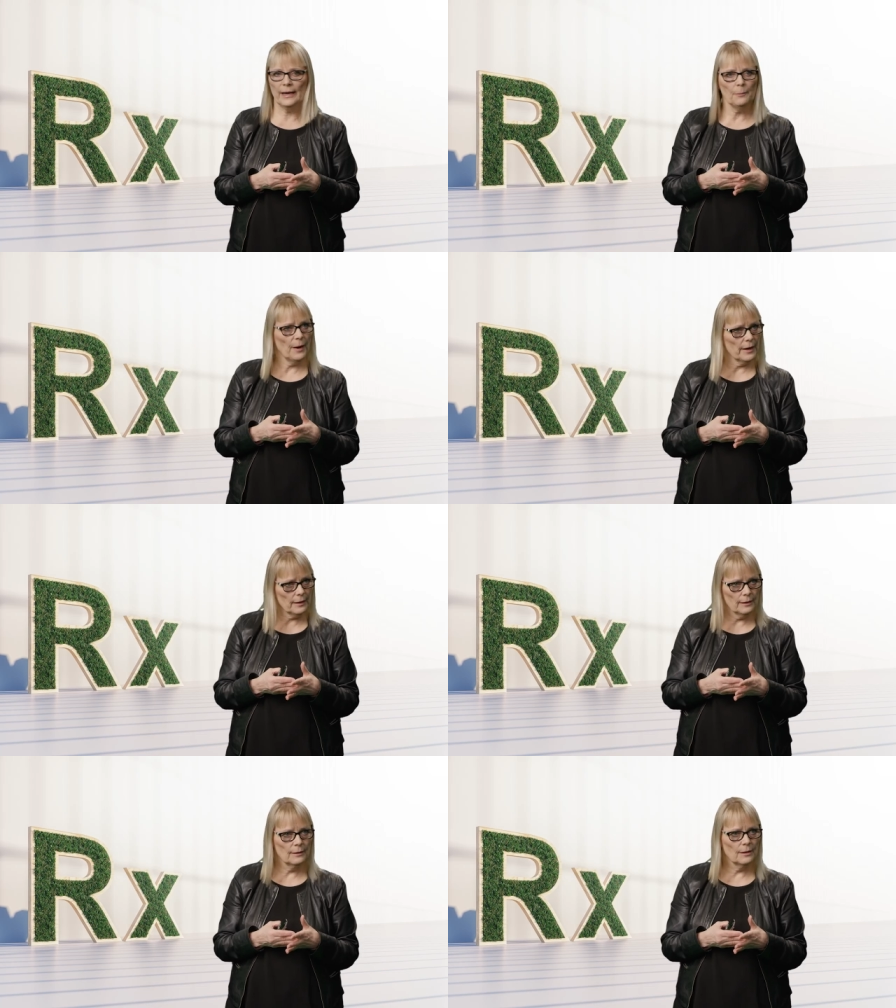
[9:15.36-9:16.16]

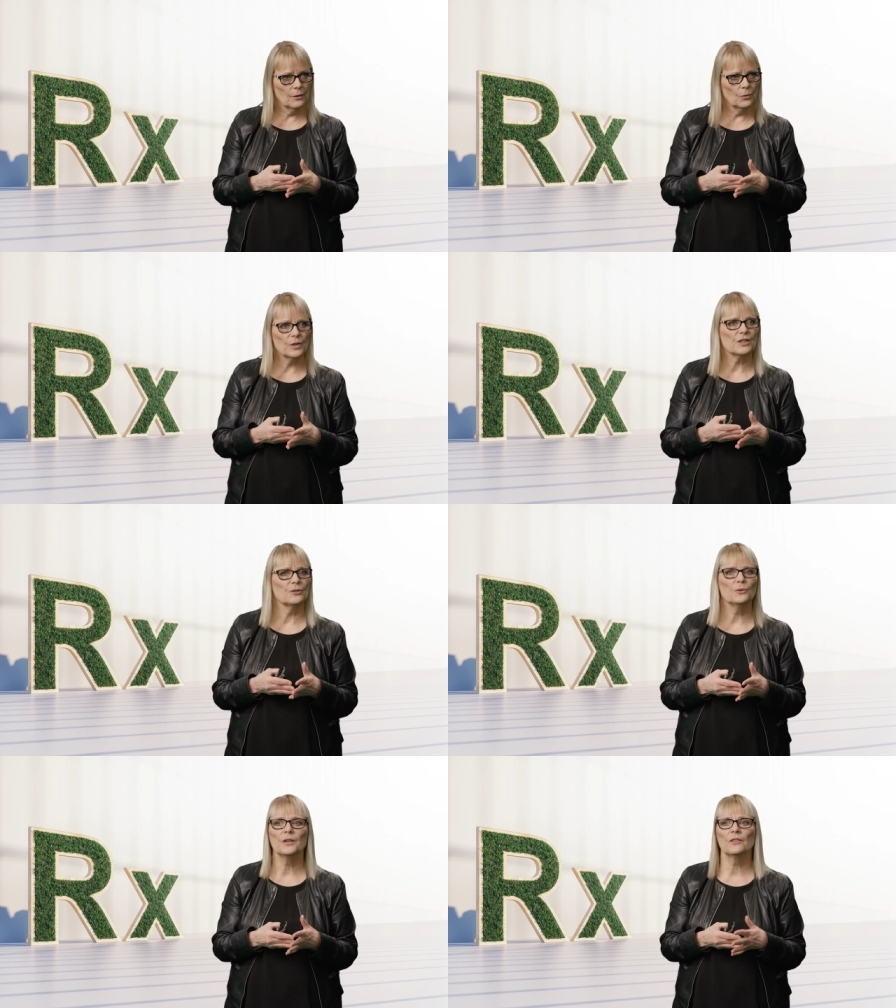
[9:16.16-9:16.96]
anybody who is
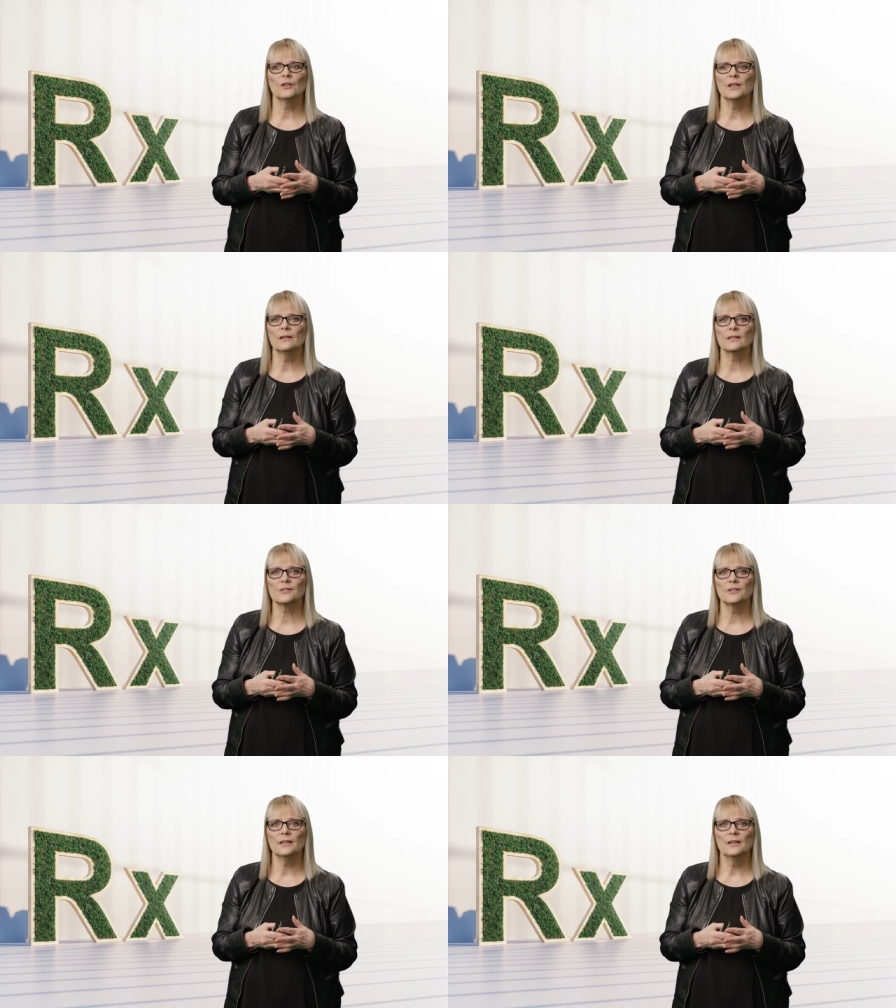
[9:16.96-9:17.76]
new in the
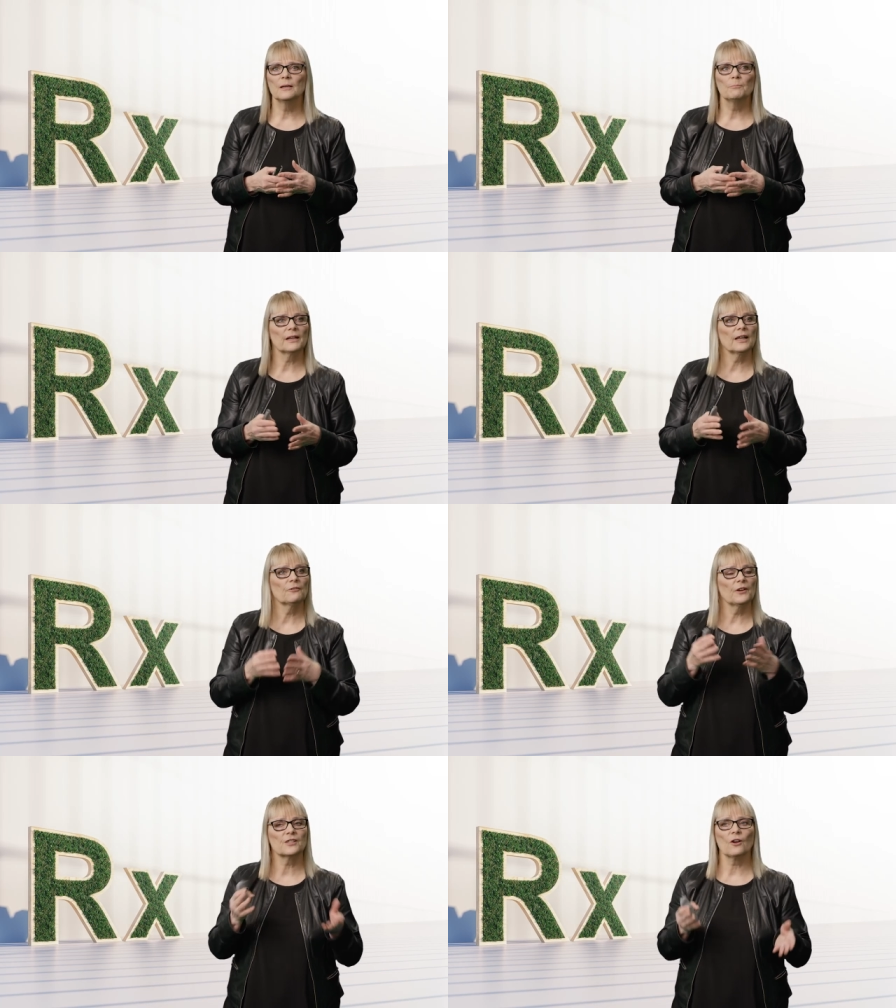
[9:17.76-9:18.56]
industry, but it
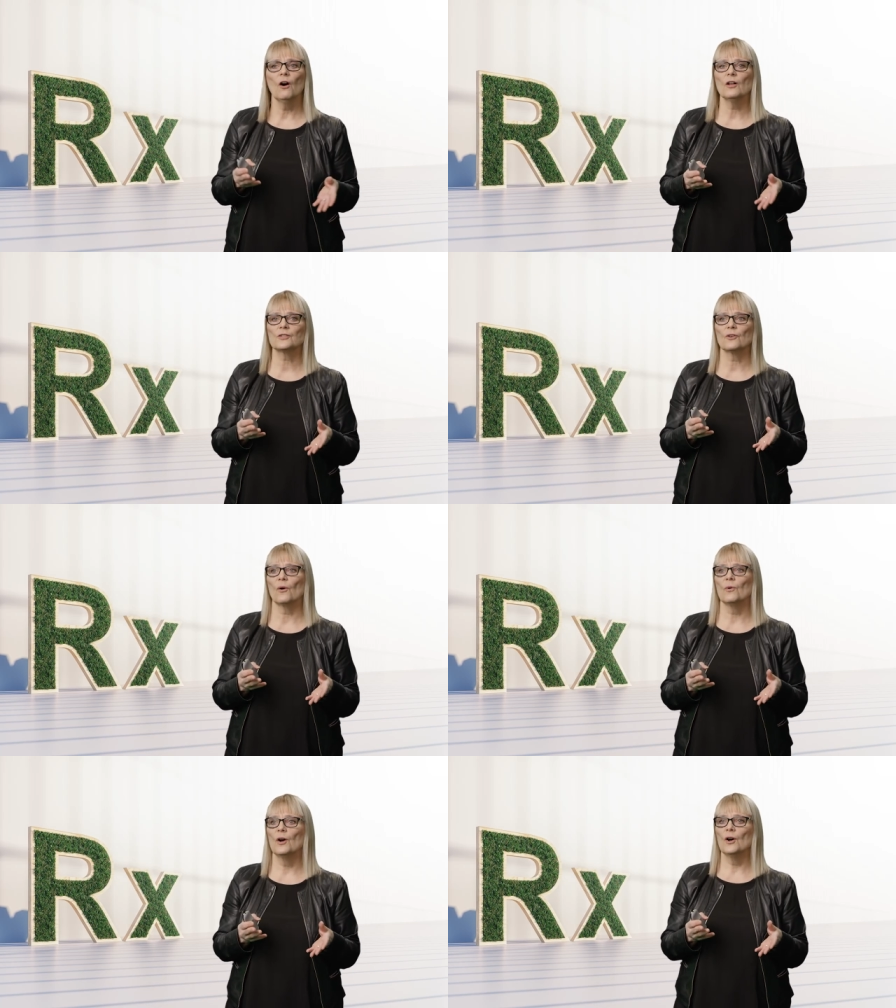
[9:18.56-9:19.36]
fits
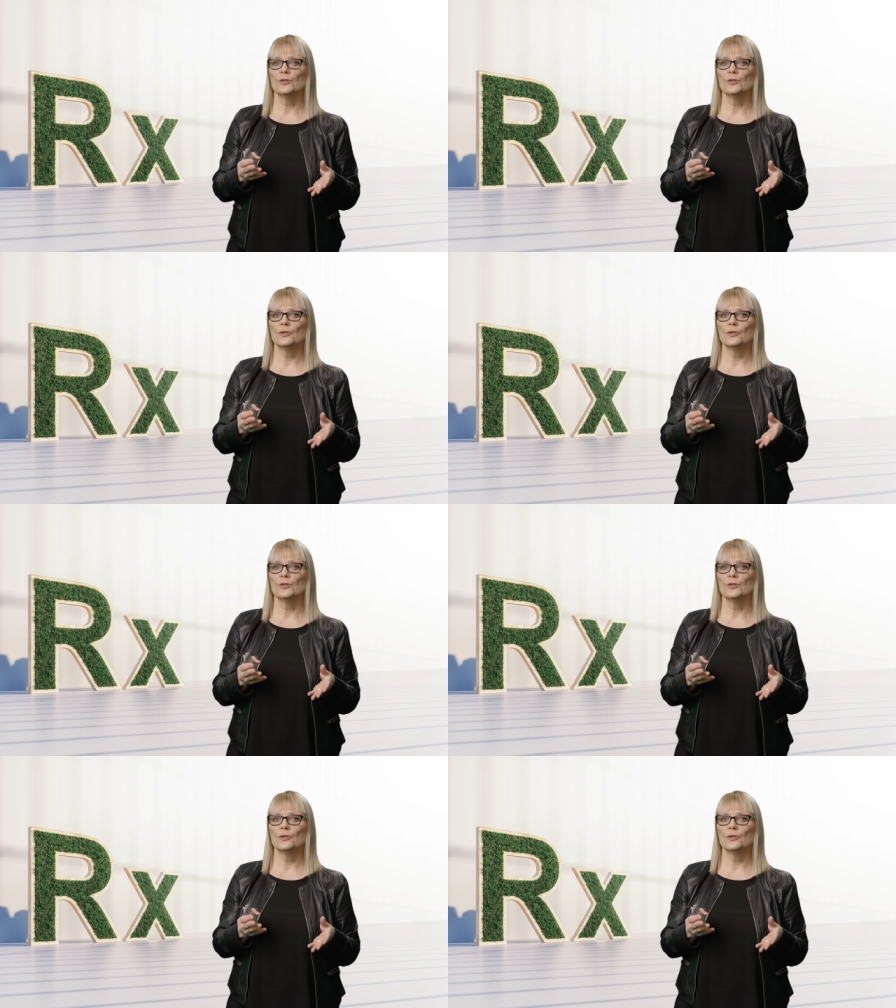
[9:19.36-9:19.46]
also